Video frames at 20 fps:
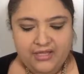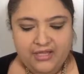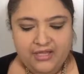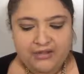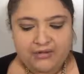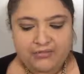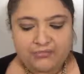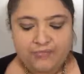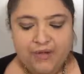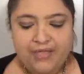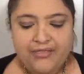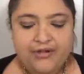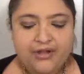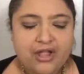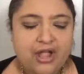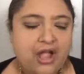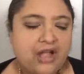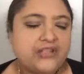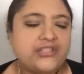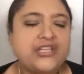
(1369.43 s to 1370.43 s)
or rather
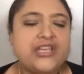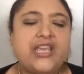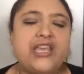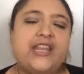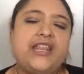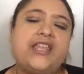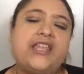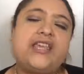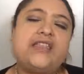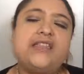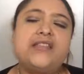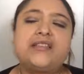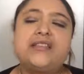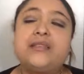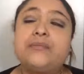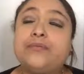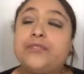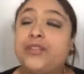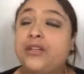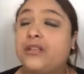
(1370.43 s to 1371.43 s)
conjugating in the
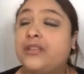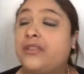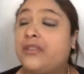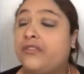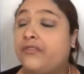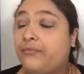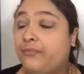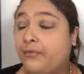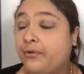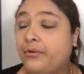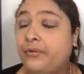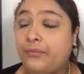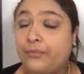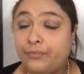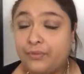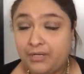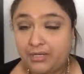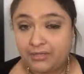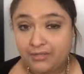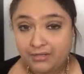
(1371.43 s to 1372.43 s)
subjunctive
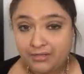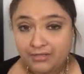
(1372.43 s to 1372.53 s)
mood,